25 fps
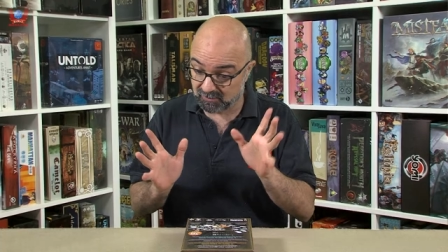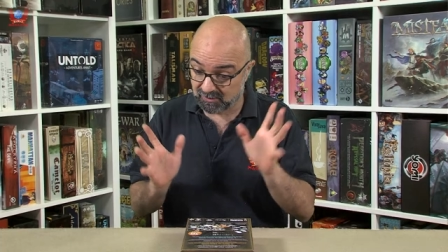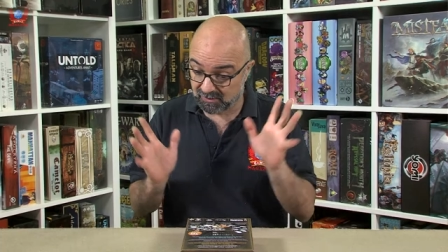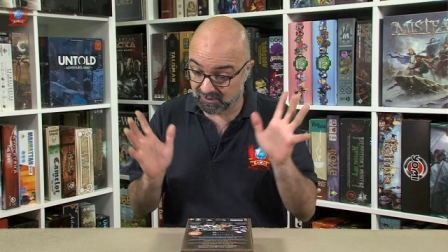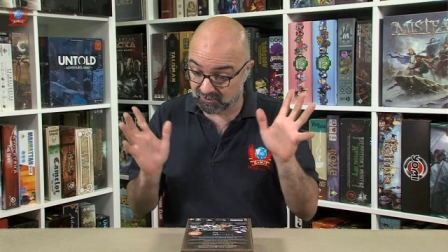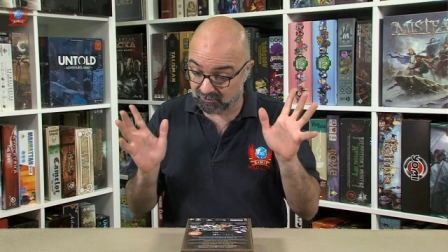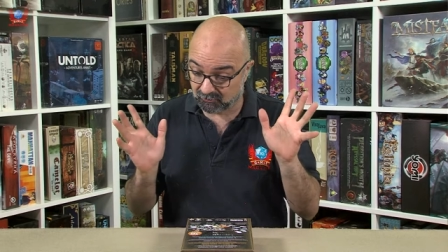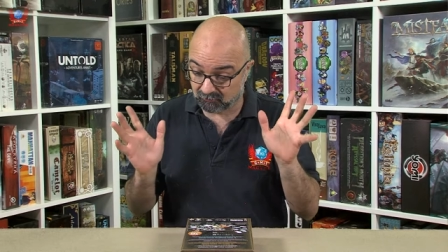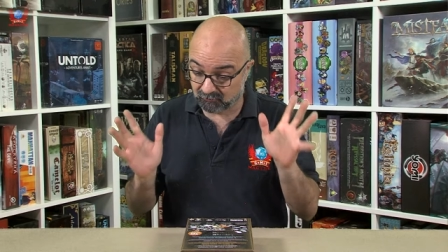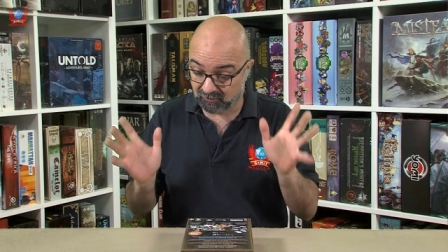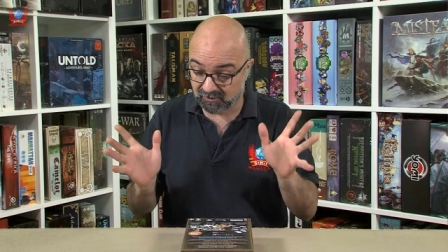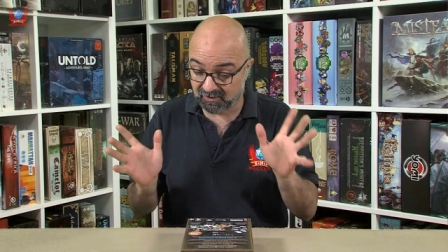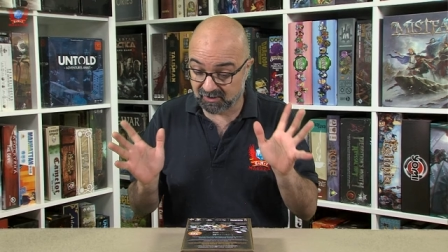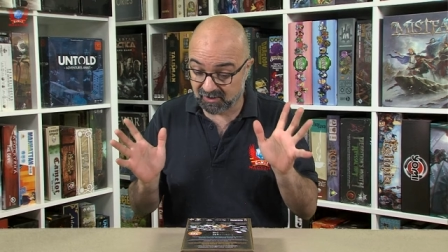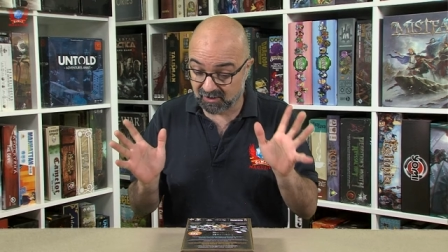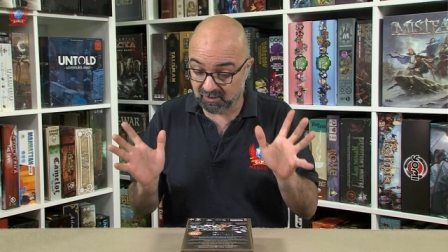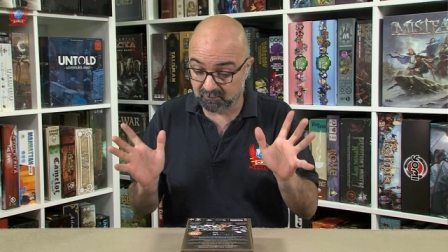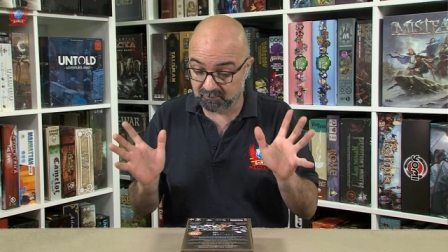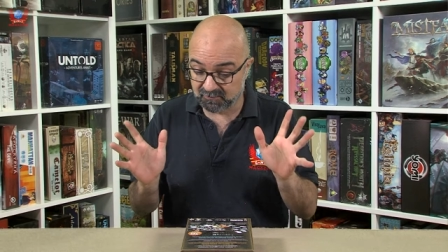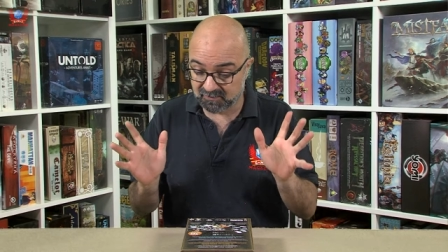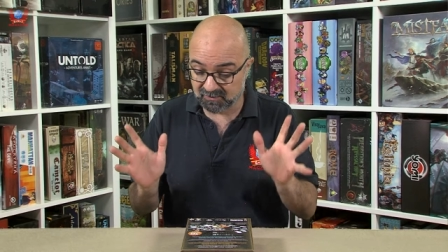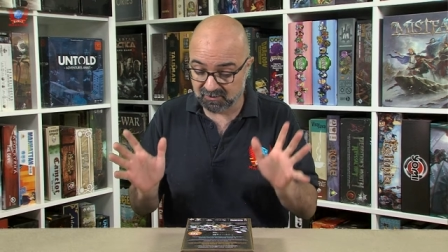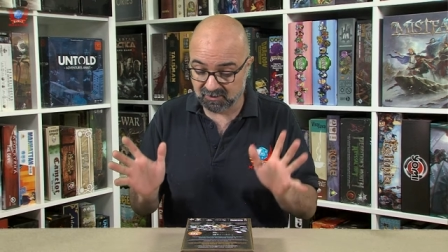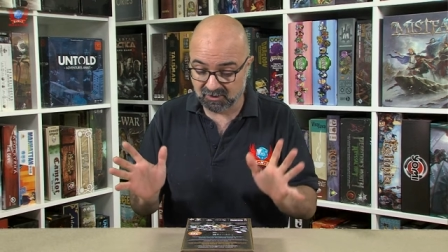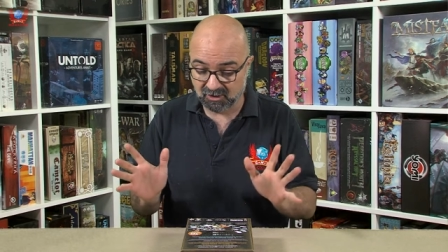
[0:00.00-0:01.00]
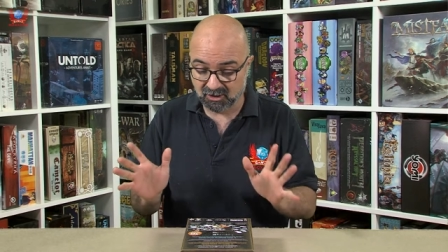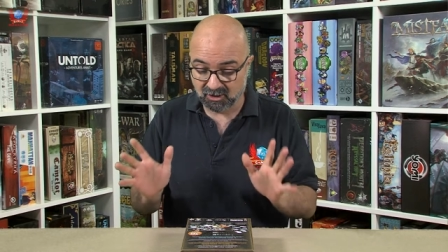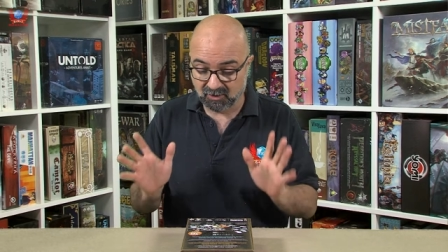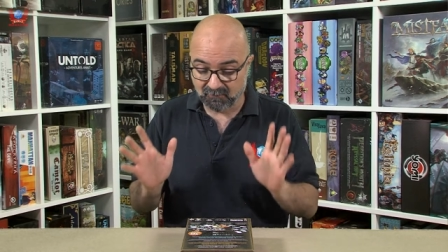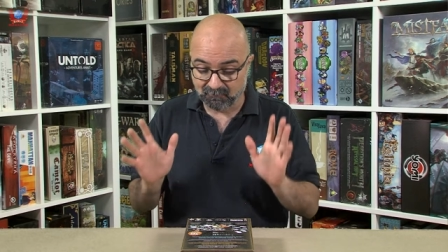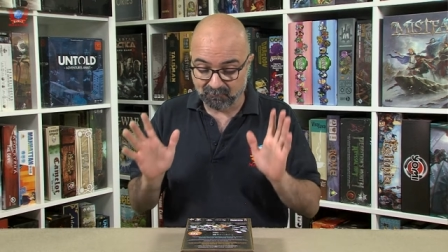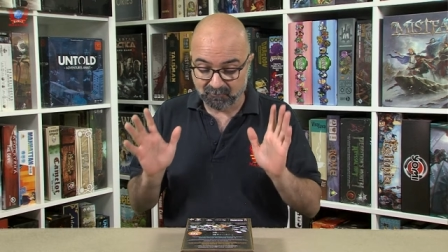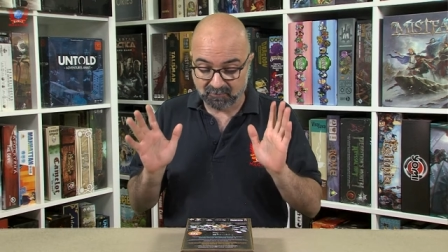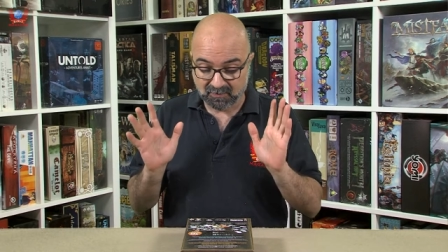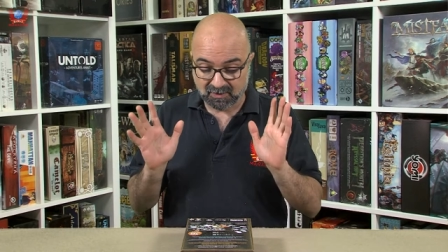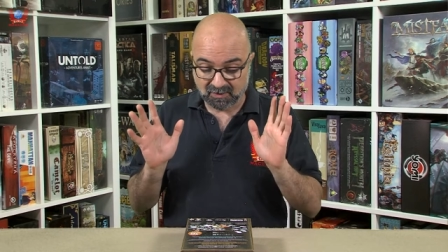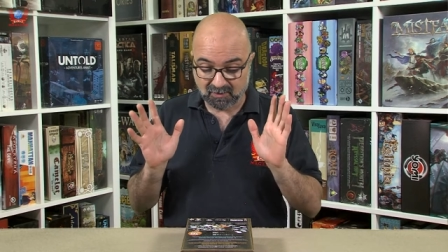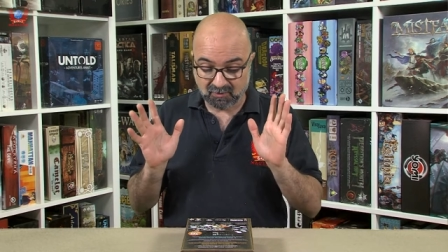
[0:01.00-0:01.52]
It already comes
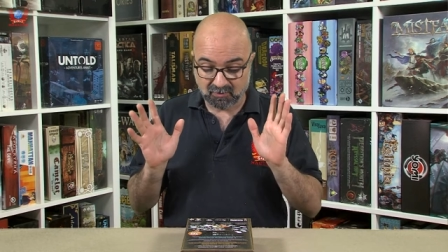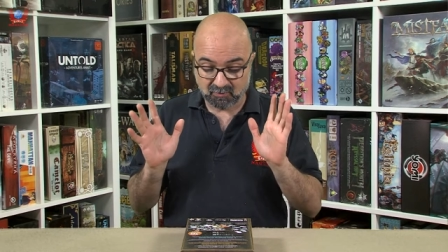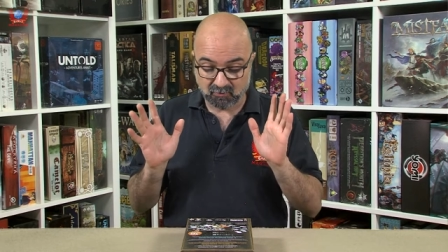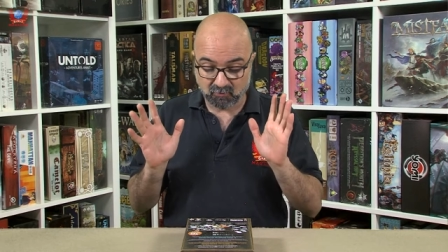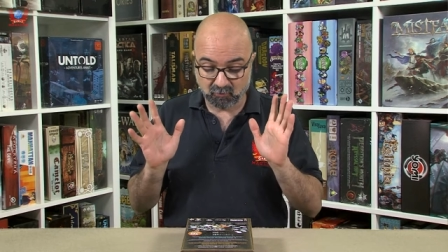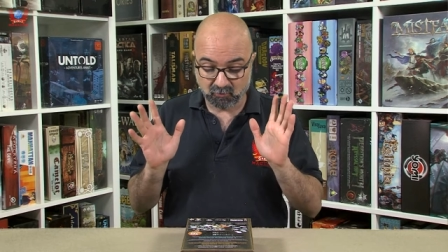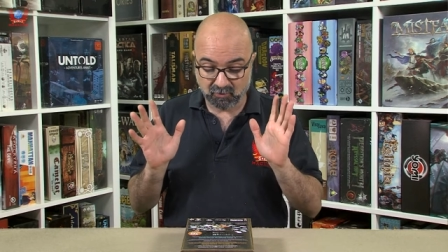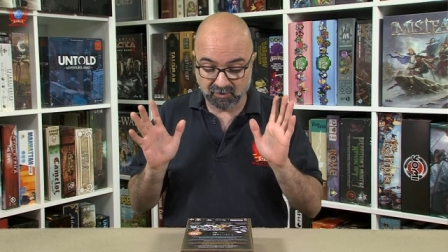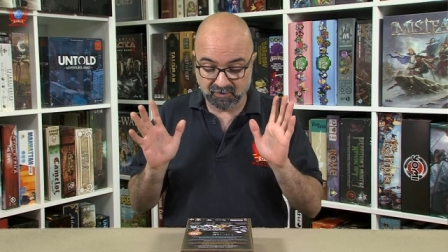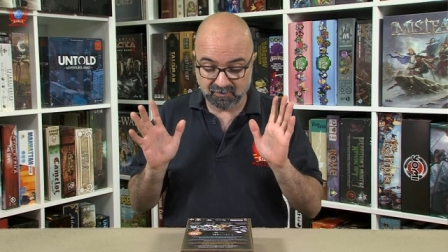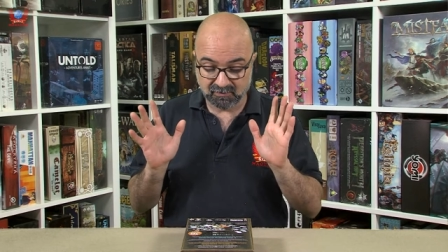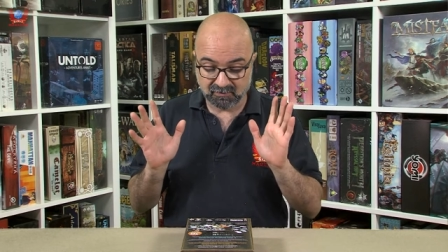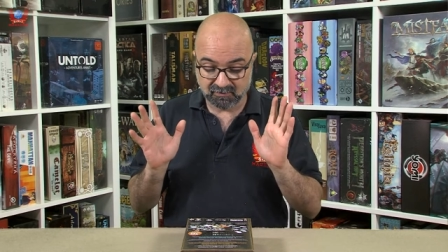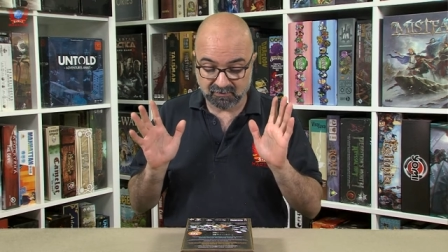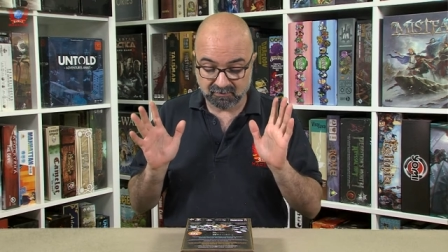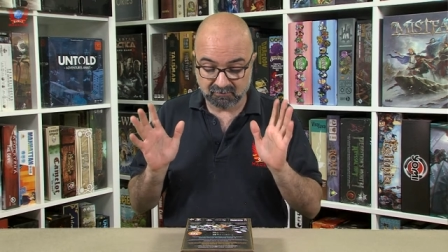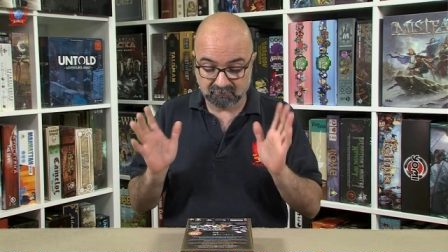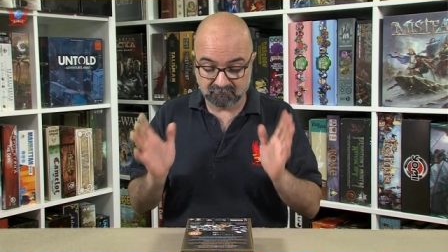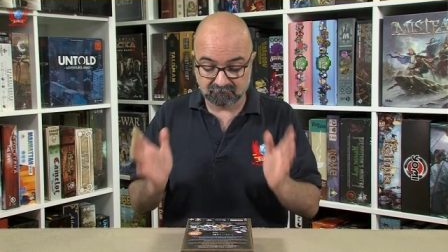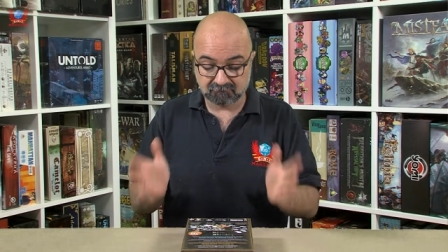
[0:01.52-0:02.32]
with